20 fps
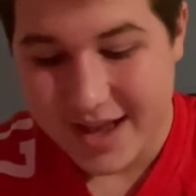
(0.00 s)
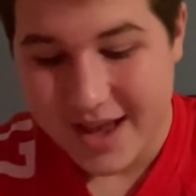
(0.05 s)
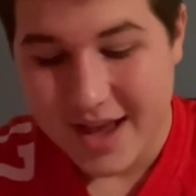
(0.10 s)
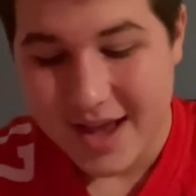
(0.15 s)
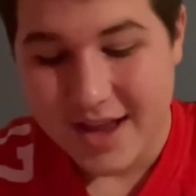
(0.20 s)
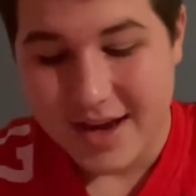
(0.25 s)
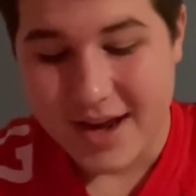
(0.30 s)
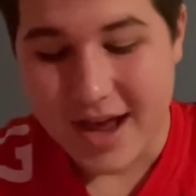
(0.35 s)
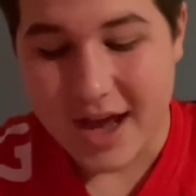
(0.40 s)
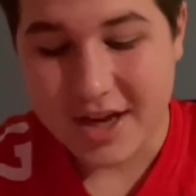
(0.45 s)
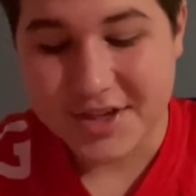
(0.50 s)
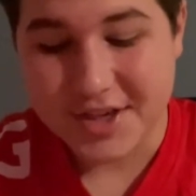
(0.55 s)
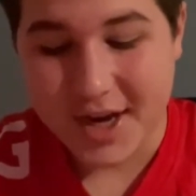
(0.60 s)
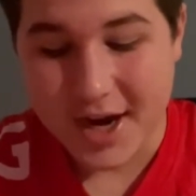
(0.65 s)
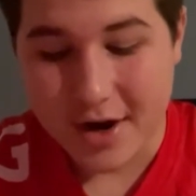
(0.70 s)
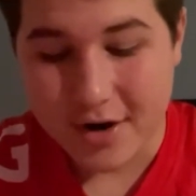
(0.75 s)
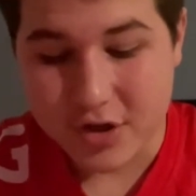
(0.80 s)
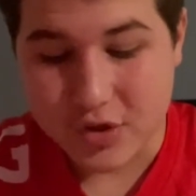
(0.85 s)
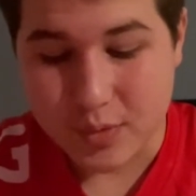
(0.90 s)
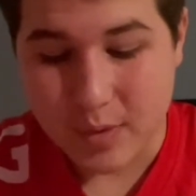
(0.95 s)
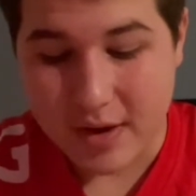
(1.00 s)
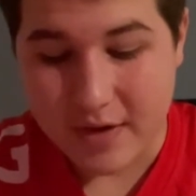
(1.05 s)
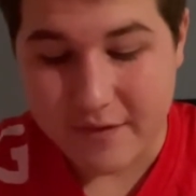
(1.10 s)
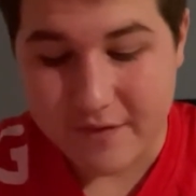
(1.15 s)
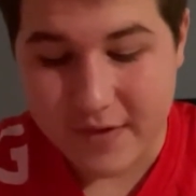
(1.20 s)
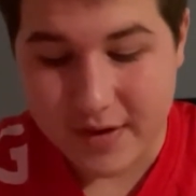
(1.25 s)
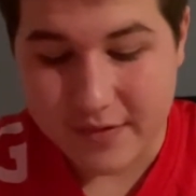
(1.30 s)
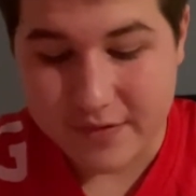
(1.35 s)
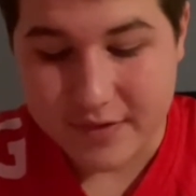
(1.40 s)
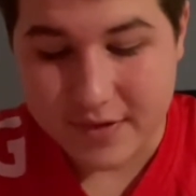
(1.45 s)
Najee Harris went
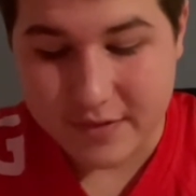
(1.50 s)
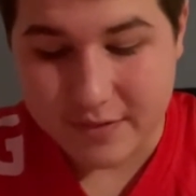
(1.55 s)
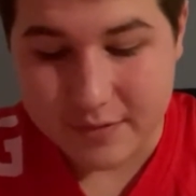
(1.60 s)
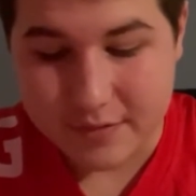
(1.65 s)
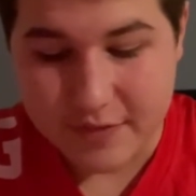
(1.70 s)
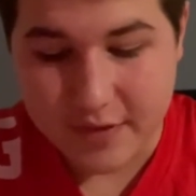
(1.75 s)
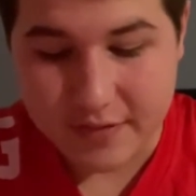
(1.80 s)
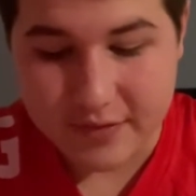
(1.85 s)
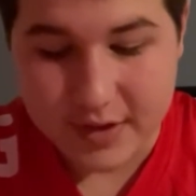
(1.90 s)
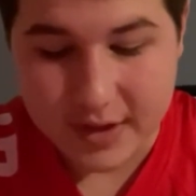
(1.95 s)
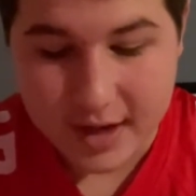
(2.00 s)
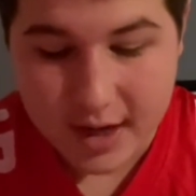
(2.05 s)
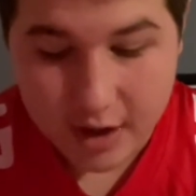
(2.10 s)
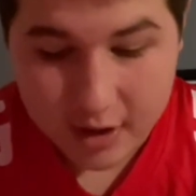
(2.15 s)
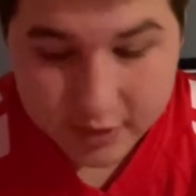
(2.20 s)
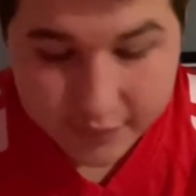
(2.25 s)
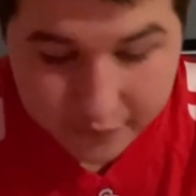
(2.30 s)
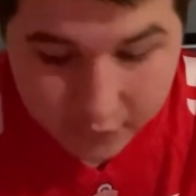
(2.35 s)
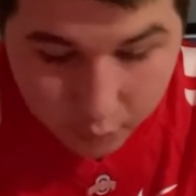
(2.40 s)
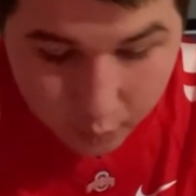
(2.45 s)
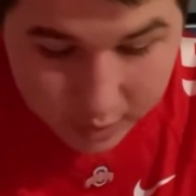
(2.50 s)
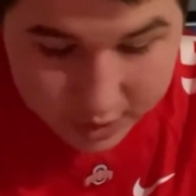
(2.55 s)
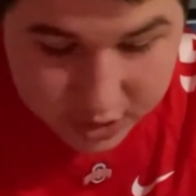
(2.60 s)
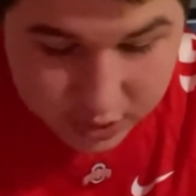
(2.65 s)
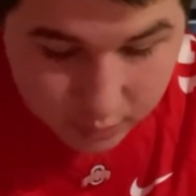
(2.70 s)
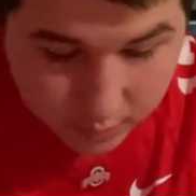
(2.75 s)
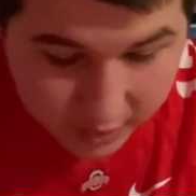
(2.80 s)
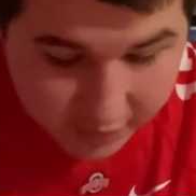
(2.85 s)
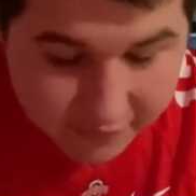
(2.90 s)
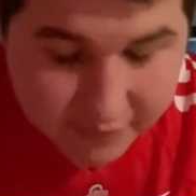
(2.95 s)
15 carries for
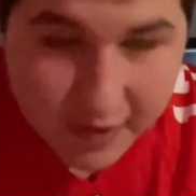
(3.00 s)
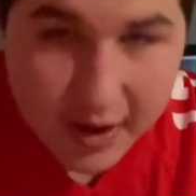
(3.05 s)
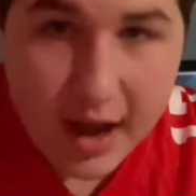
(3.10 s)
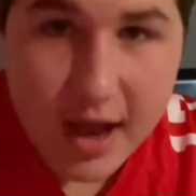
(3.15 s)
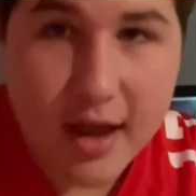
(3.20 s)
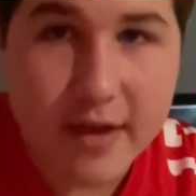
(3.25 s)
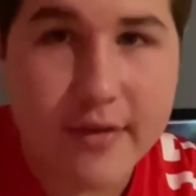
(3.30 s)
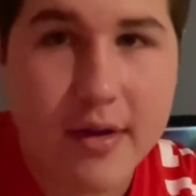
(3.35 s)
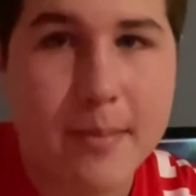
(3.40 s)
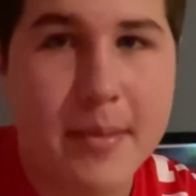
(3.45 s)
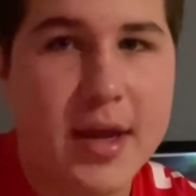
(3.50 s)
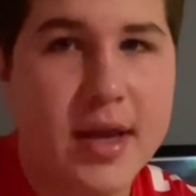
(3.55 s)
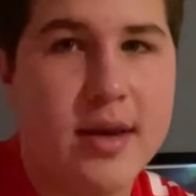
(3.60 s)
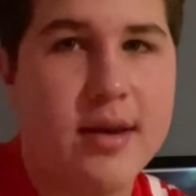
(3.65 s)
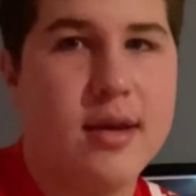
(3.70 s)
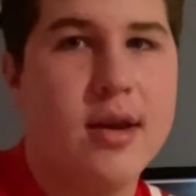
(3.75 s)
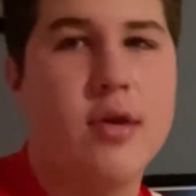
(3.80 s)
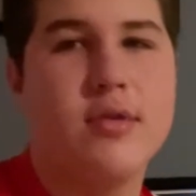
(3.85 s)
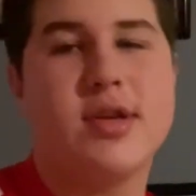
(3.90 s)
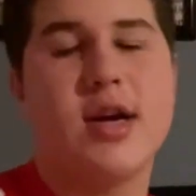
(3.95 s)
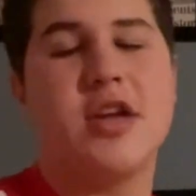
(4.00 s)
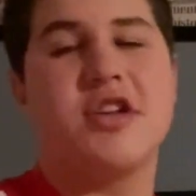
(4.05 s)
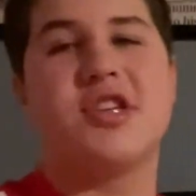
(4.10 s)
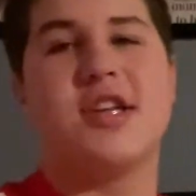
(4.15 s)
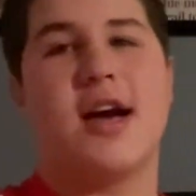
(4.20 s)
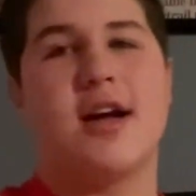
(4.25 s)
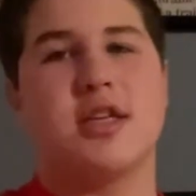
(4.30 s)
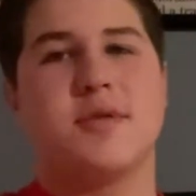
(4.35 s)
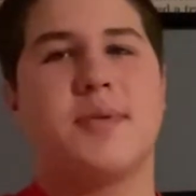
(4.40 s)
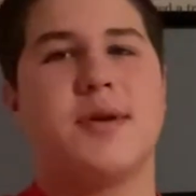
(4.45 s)
125. No
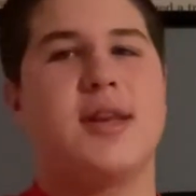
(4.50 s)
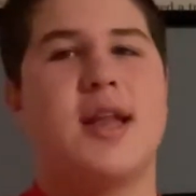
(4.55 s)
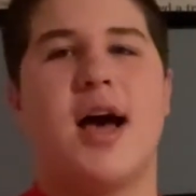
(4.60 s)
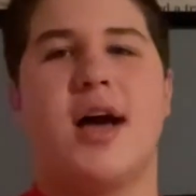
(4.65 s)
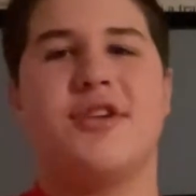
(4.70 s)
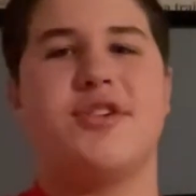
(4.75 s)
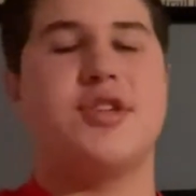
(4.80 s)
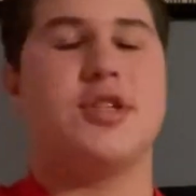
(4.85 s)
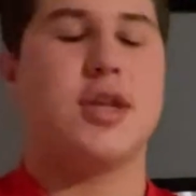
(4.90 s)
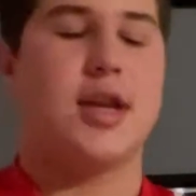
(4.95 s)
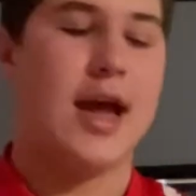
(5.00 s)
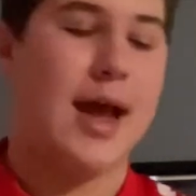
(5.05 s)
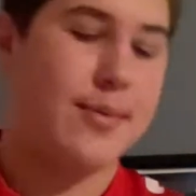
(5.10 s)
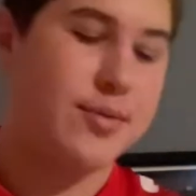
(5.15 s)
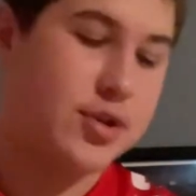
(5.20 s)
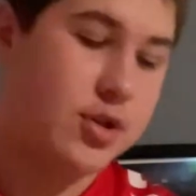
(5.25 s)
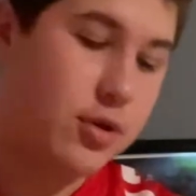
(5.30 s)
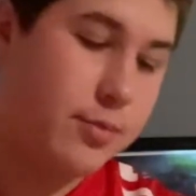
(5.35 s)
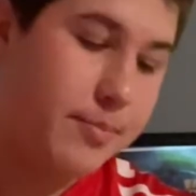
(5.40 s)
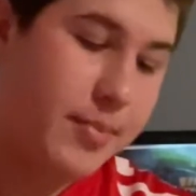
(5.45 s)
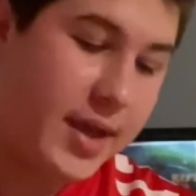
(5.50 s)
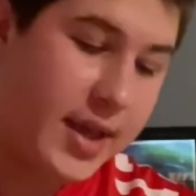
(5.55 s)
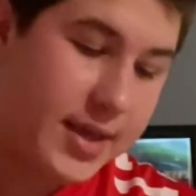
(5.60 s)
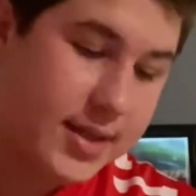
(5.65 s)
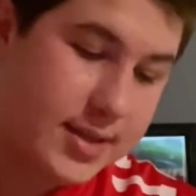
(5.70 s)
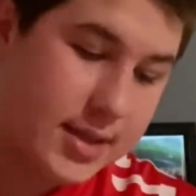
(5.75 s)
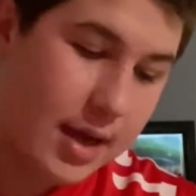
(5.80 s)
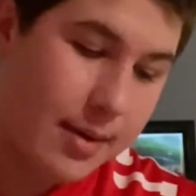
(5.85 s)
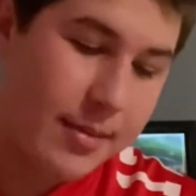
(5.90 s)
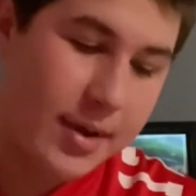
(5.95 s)
touchdowns, but Najee's an absolute
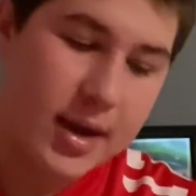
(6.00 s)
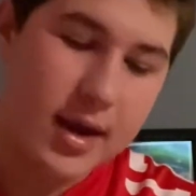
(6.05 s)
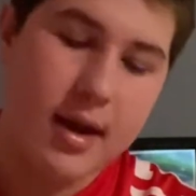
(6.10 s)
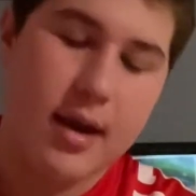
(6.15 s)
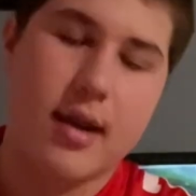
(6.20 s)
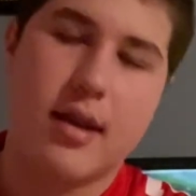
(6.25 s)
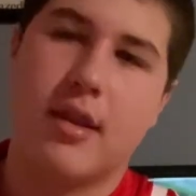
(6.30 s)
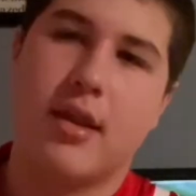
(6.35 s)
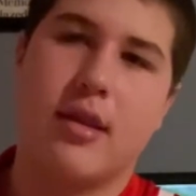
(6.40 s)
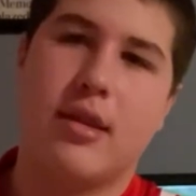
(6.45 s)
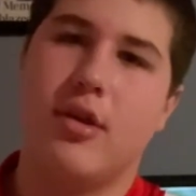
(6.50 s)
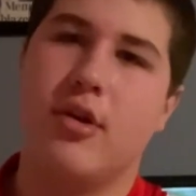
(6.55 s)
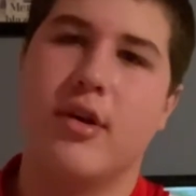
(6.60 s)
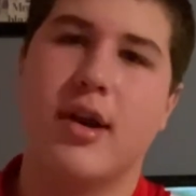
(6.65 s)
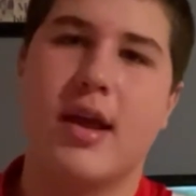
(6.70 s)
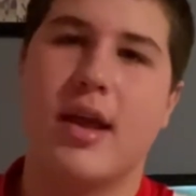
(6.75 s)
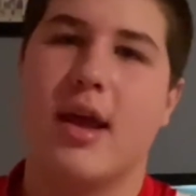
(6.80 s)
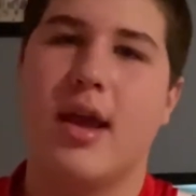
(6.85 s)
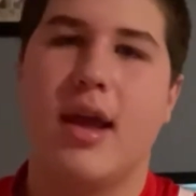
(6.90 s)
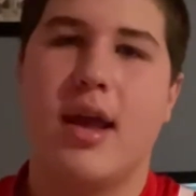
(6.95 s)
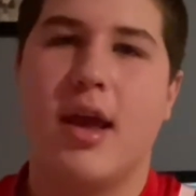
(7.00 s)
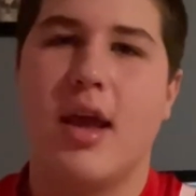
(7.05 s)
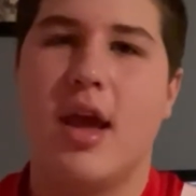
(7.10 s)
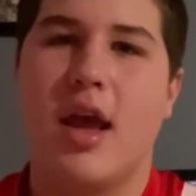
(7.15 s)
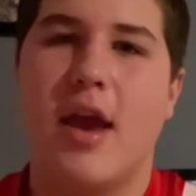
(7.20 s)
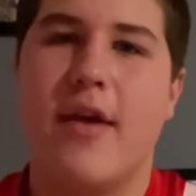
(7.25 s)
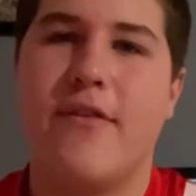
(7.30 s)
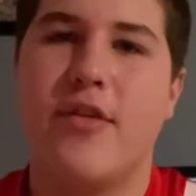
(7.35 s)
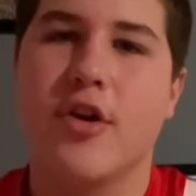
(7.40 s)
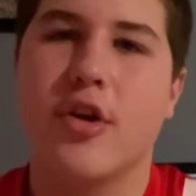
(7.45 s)
beast. If
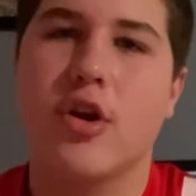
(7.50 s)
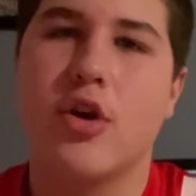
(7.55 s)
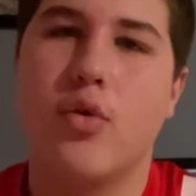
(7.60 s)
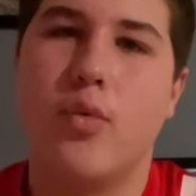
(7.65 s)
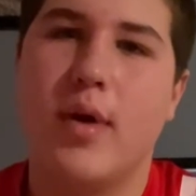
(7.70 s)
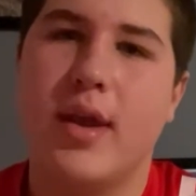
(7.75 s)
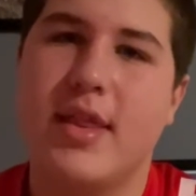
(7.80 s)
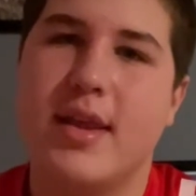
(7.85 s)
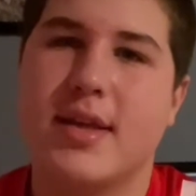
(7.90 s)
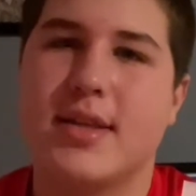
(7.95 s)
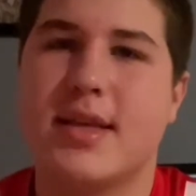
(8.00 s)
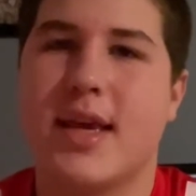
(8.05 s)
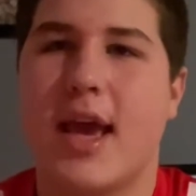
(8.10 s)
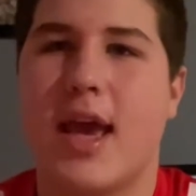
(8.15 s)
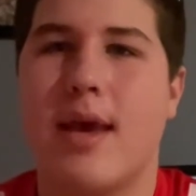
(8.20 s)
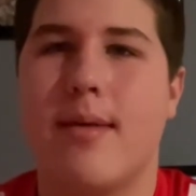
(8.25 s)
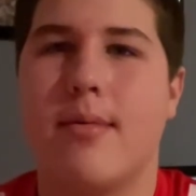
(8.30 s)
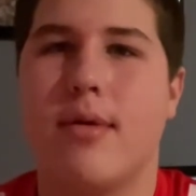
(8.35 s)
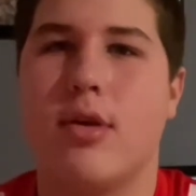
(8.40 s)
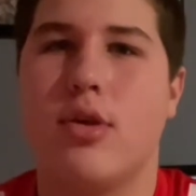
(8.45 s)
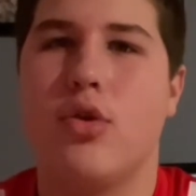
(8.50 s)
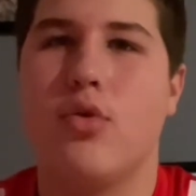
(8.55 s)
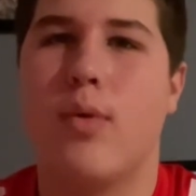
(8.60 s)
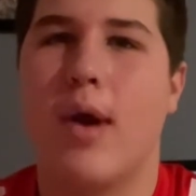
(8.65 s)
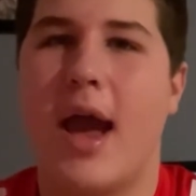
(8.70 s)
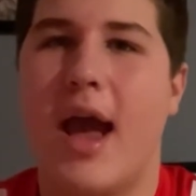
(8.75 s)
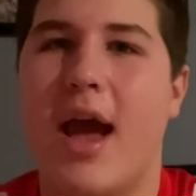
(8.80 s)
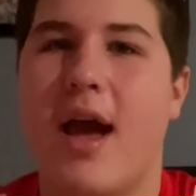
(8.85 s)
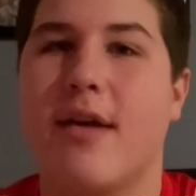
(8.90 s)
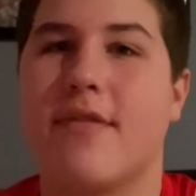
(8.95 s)
you're going to win this game, you
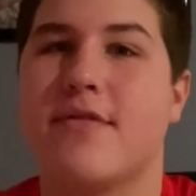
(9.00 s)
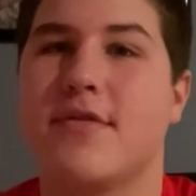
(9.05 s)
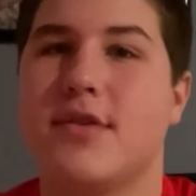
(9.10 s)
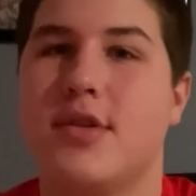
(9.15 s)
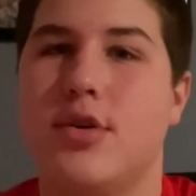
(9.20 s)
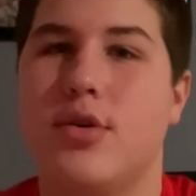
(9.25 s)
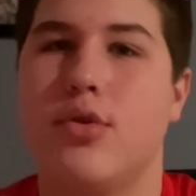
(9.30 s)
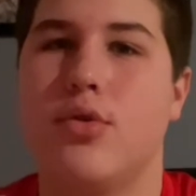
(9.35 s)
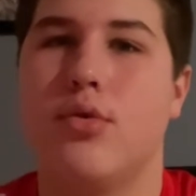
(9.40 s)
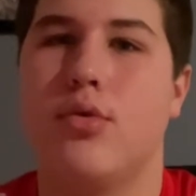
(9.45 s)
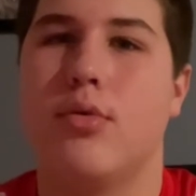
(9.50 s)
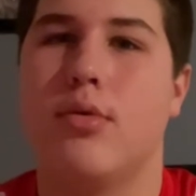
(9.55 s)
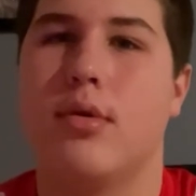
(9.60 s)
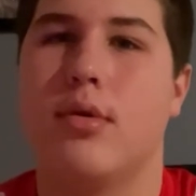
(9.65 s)
have to